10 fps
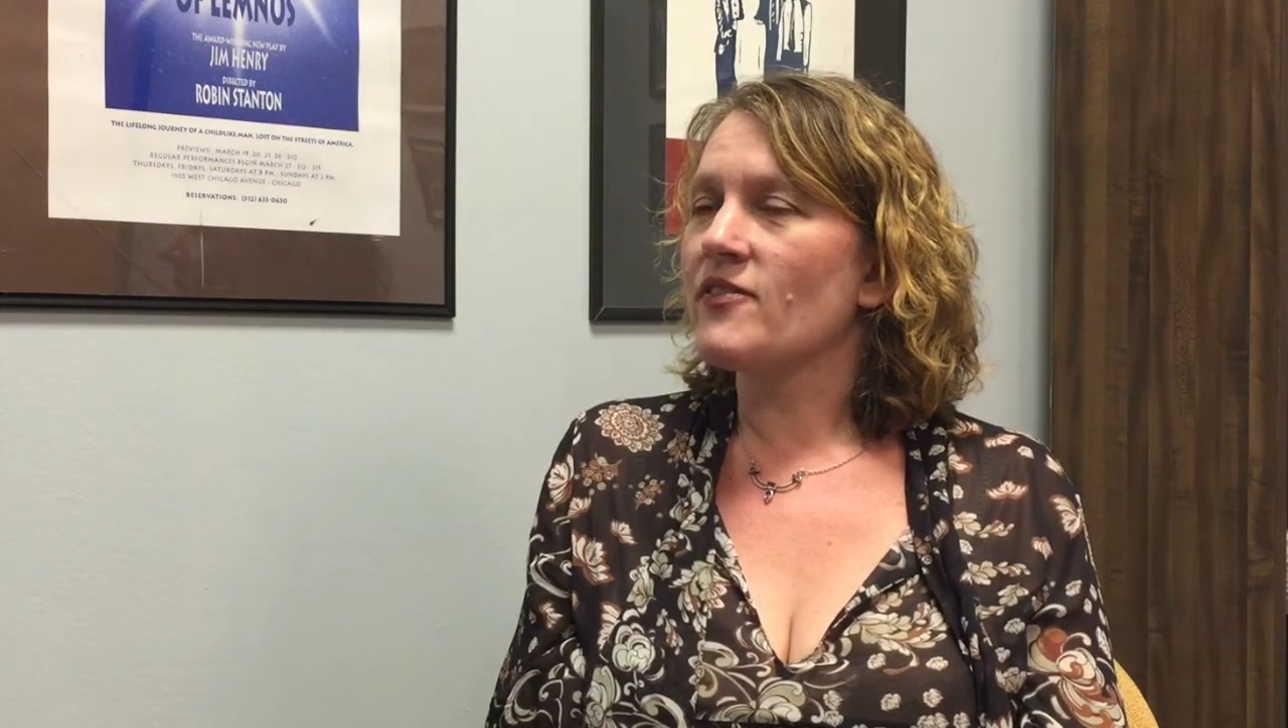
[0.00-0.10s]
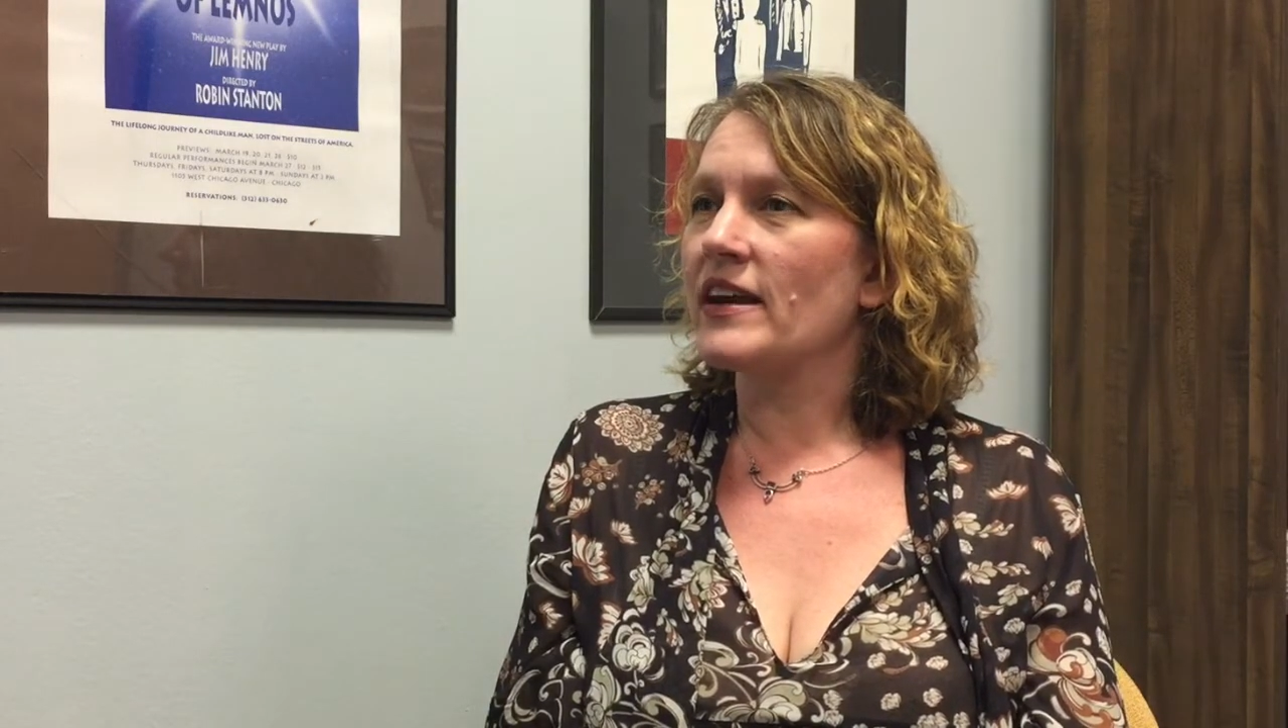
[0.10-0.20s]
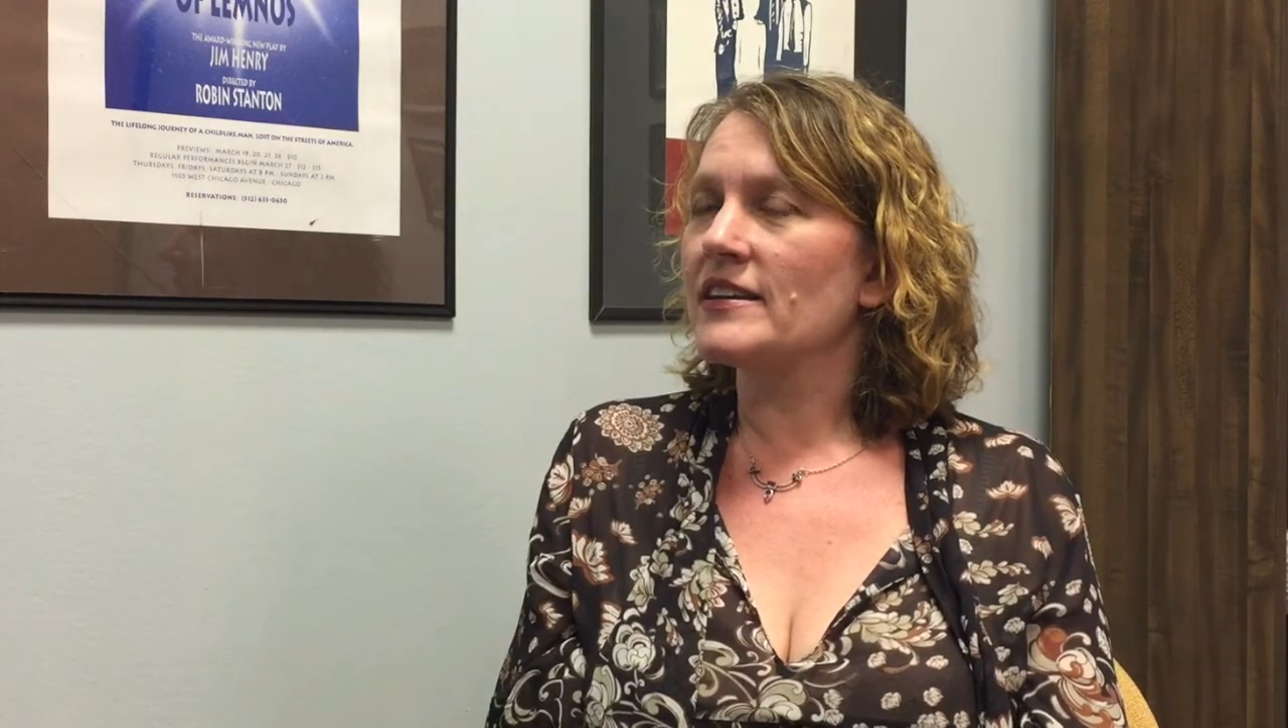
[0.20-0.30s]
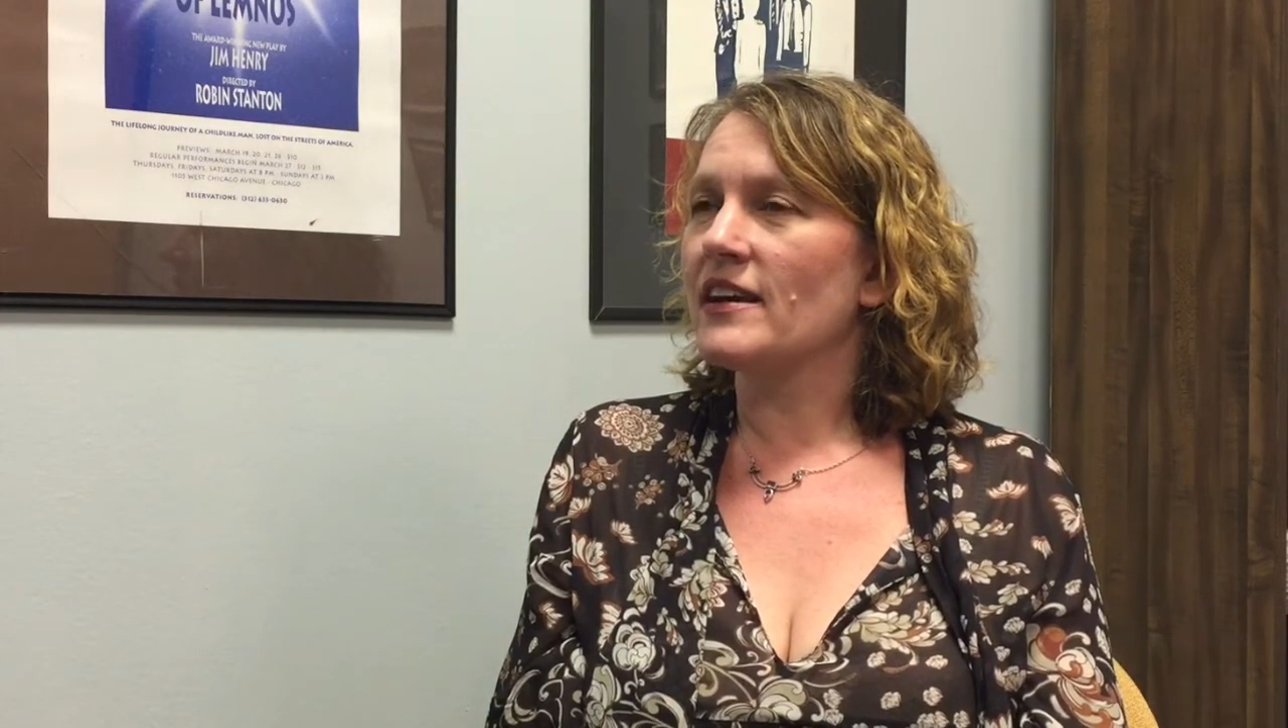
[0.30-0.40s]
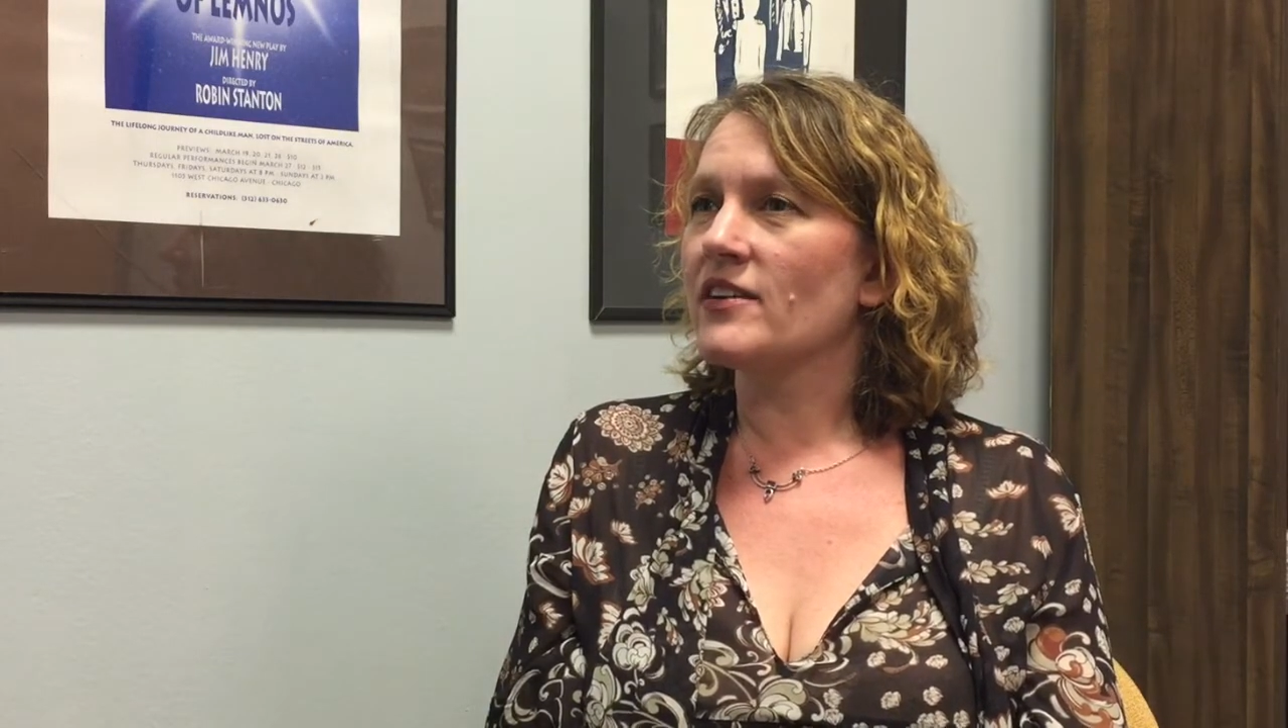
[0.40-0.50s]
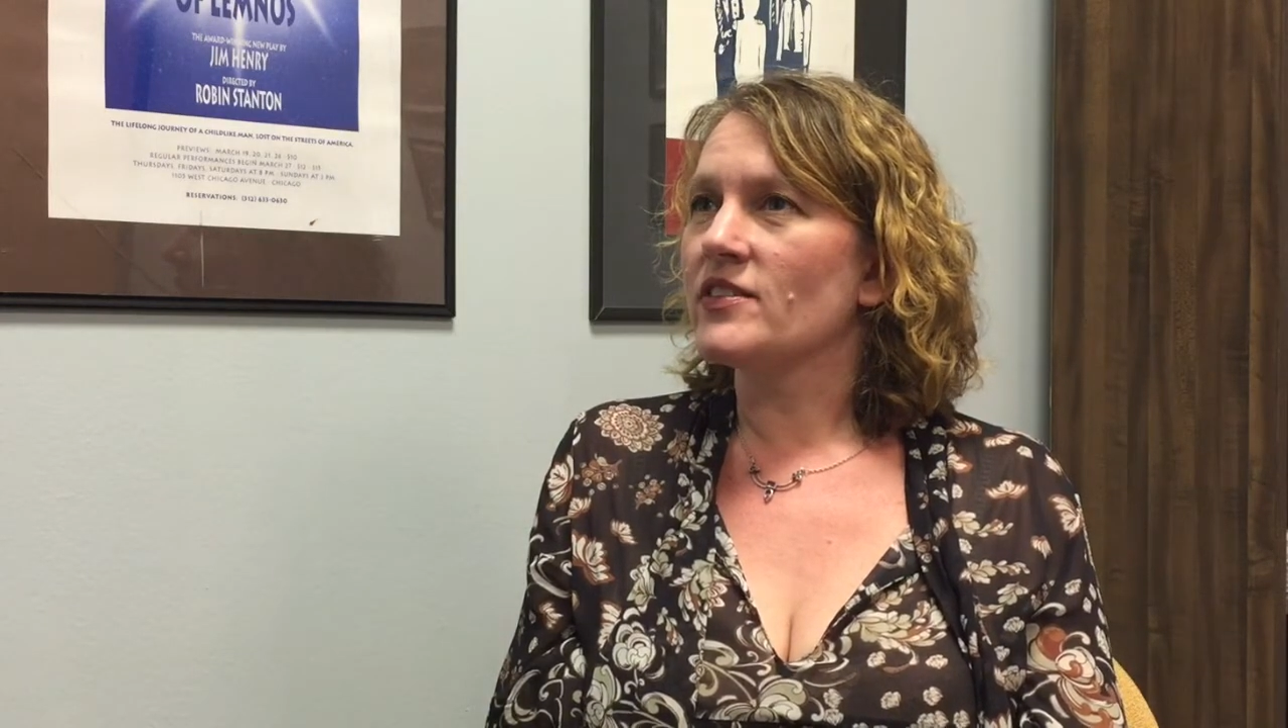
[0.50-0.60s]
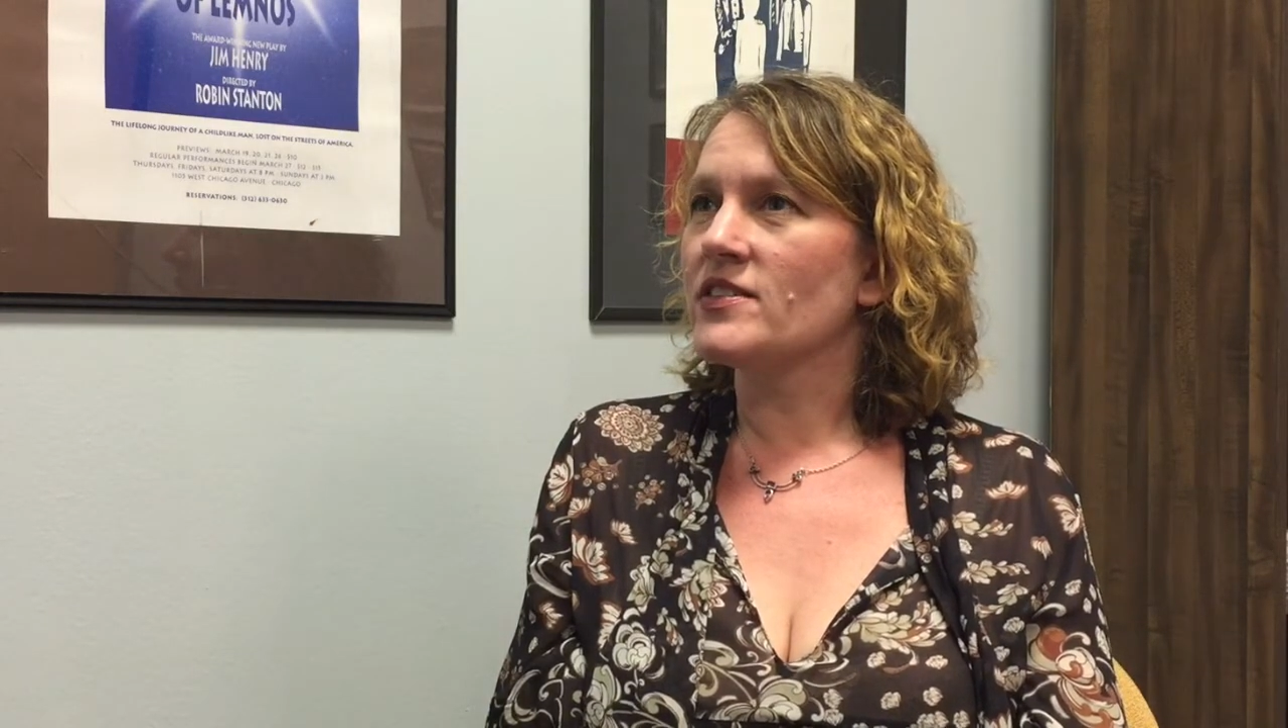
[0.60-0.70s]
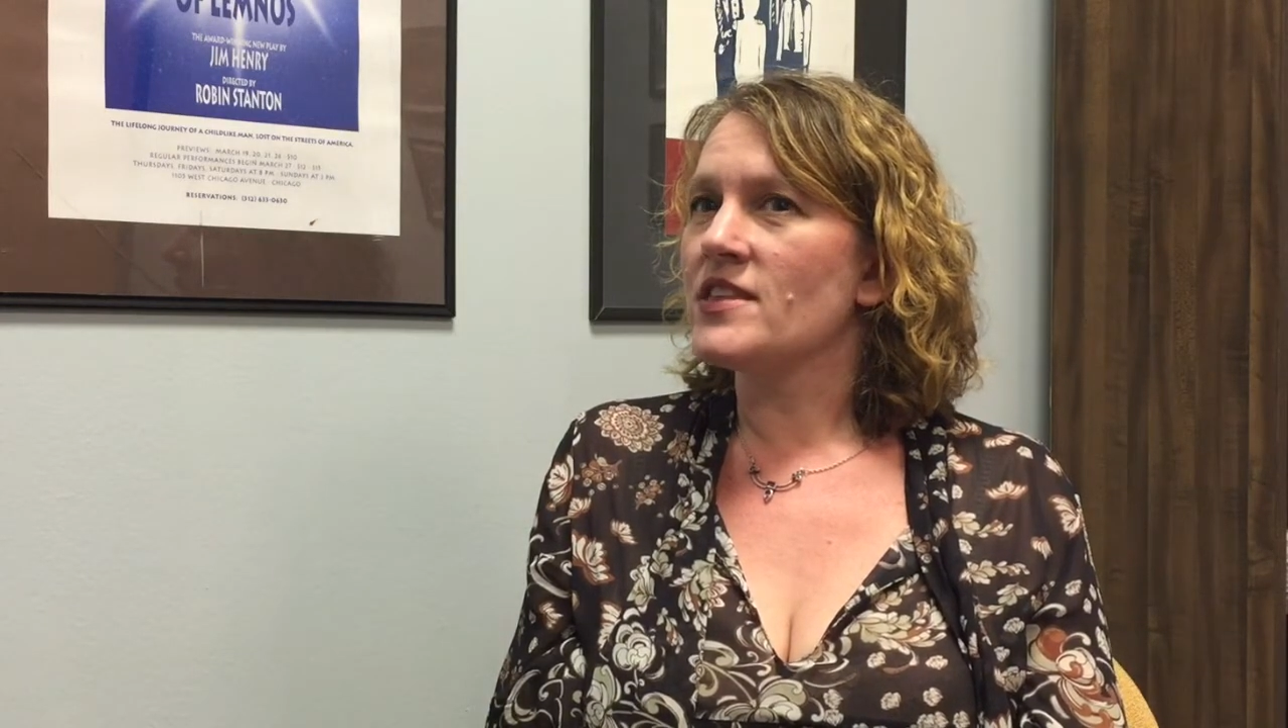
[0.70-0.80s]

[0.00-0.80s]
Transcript: find out